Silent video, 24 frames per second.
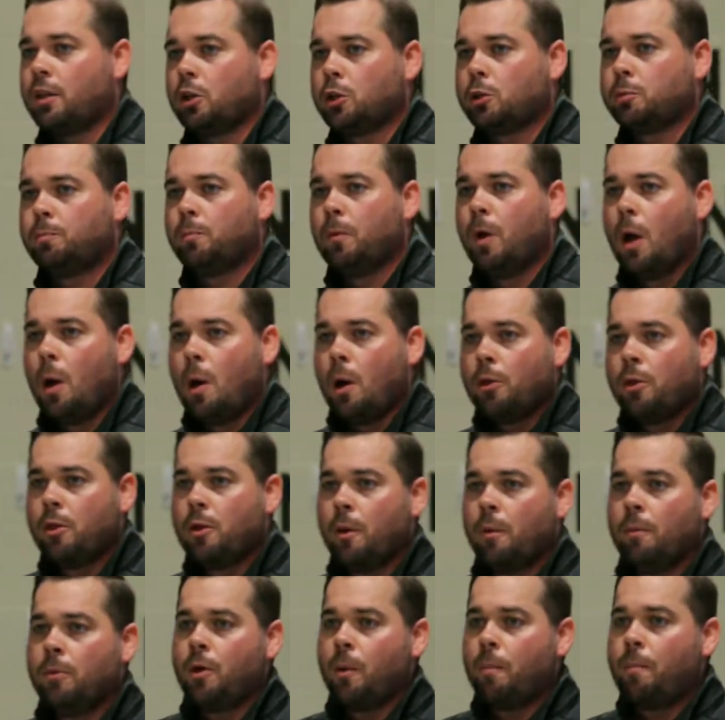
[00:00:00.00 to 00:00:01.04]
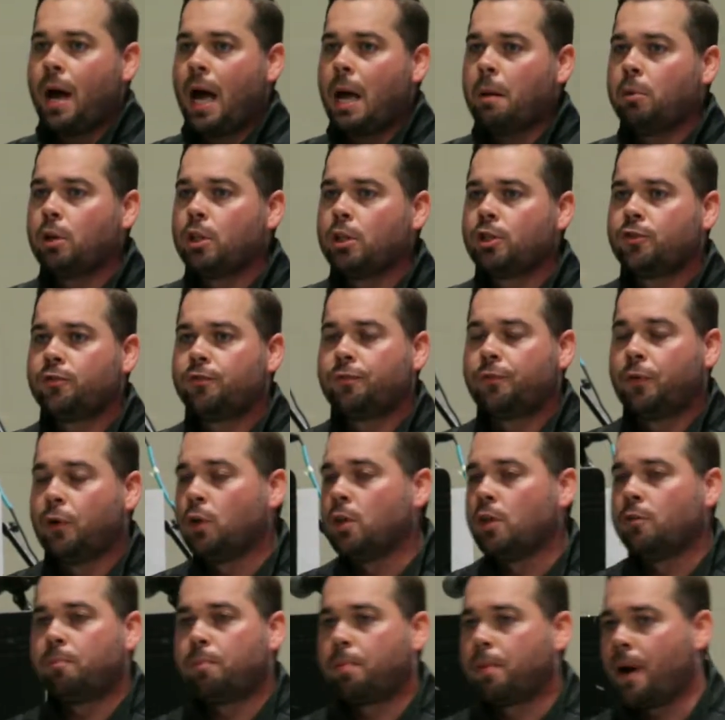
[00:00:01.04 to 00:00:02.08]
There's, the, the Bible is
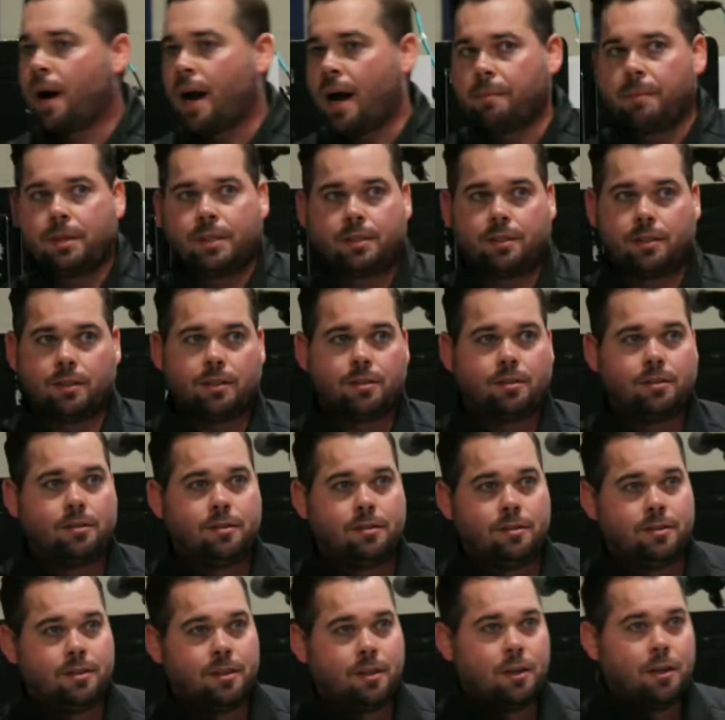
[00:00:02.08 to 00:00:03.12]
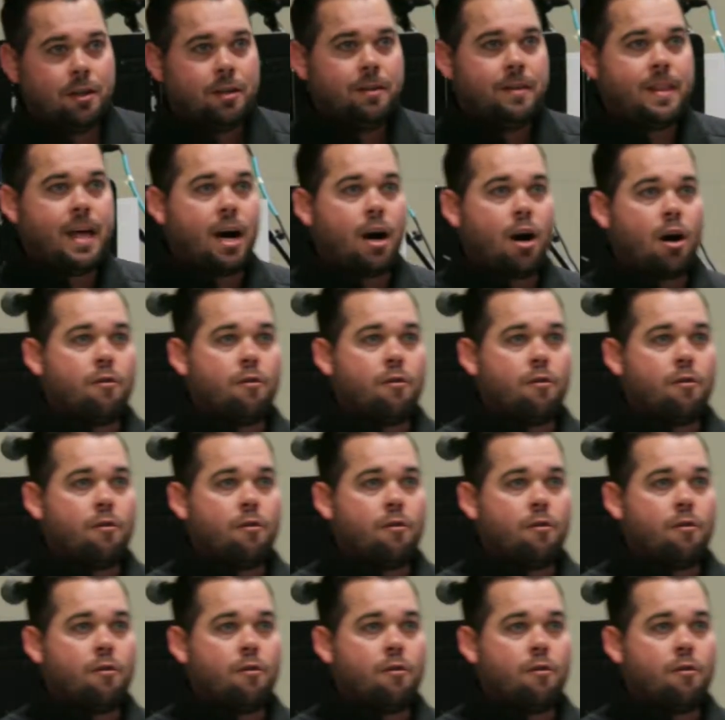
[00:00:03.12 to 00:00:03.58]
full of promises that